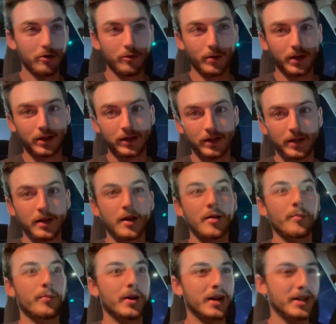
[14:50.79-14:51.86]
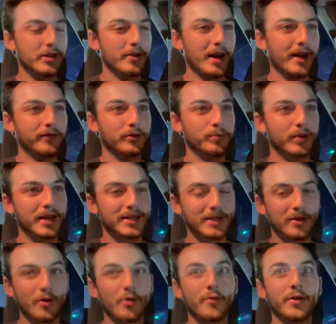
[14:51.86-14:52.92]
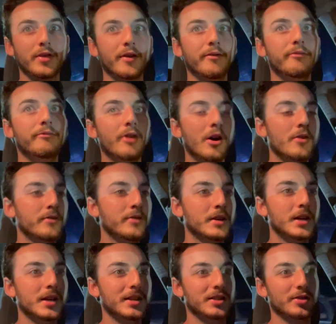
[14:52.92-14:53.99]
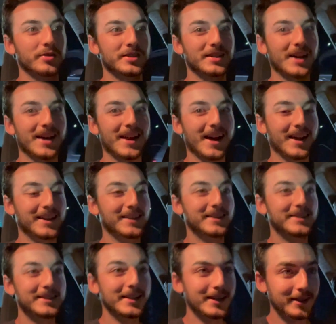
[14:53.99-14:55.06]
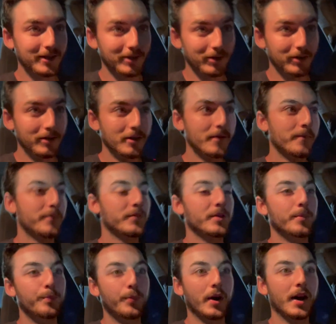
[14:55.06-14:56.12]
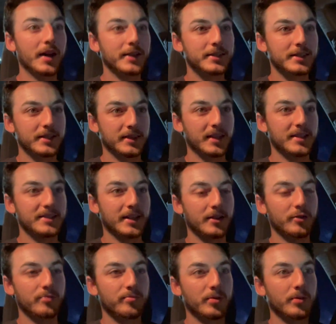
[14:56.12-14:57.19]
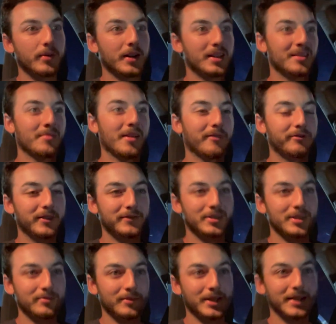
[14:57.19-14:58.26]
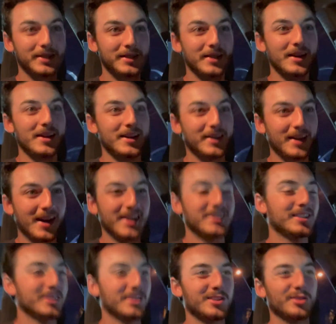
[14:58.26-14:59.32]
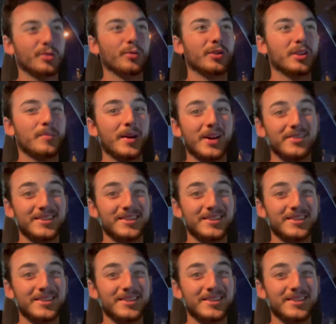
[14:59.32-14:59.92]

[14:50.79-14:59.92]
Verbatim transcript: quickly, but you have to place it over the phone, so it's not ideal, but they said it would be ready in about 15 minutes. Got to the store in about